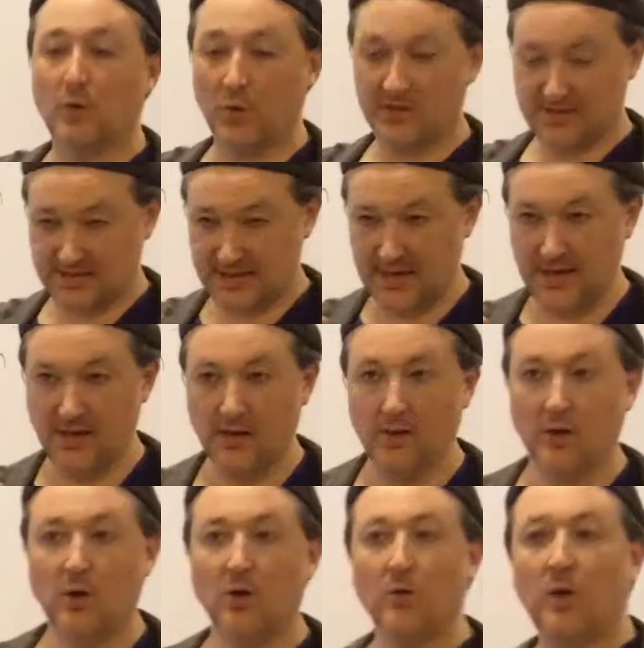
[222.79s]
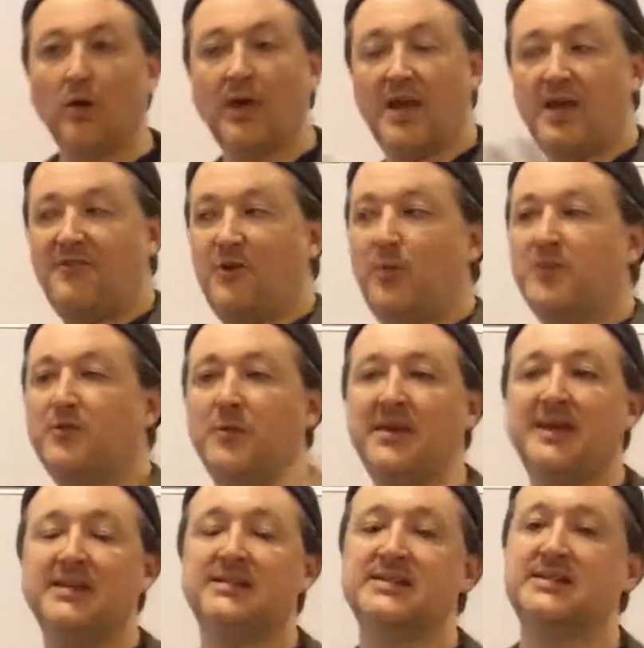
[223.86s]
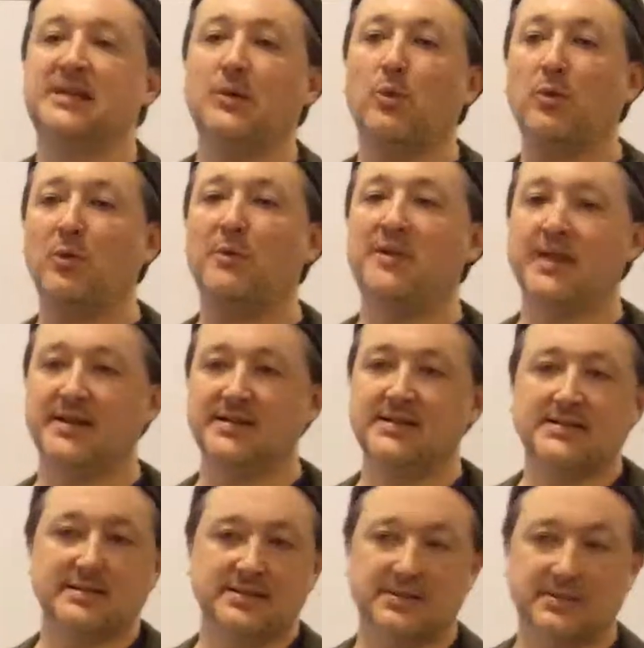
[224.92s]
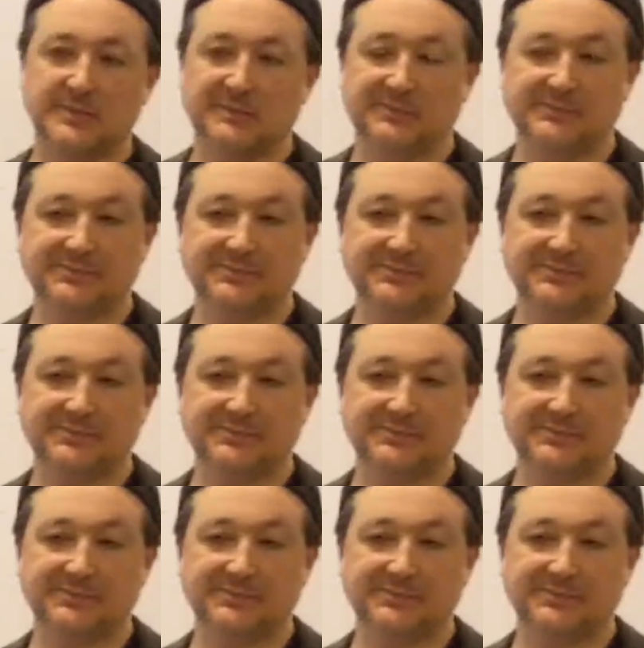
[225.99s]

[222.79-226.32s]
Or C? Okay, if you went from E to C, what would be that distance?